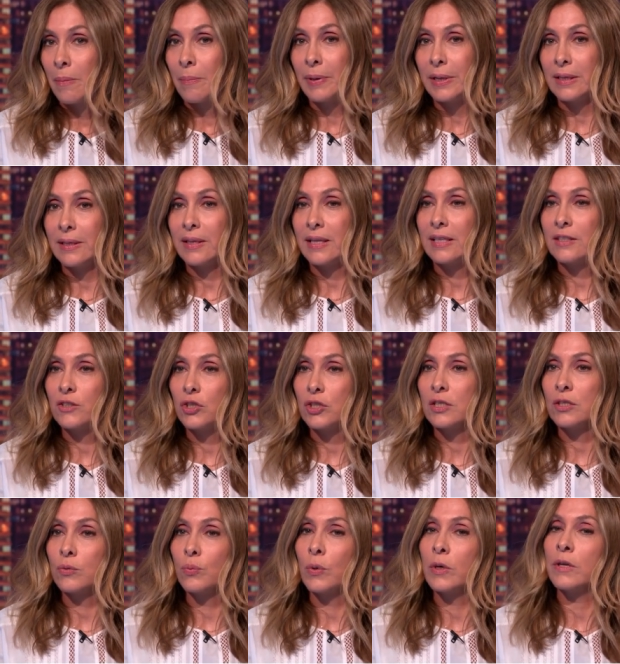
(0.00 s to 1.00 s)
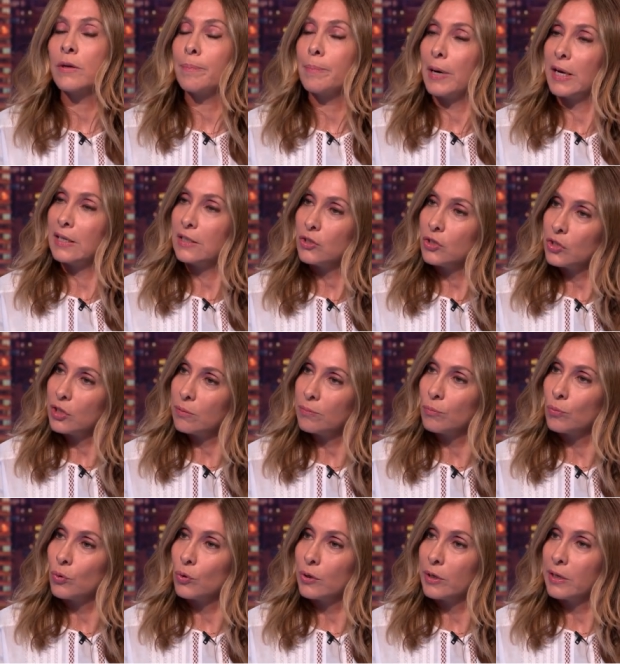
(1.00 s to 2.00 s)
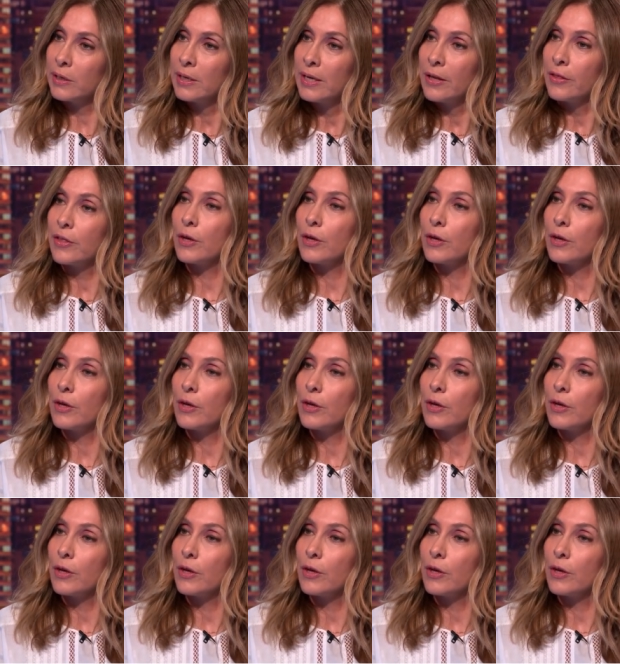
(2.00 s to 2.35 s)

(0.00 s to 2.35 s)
but they just want to punish him more.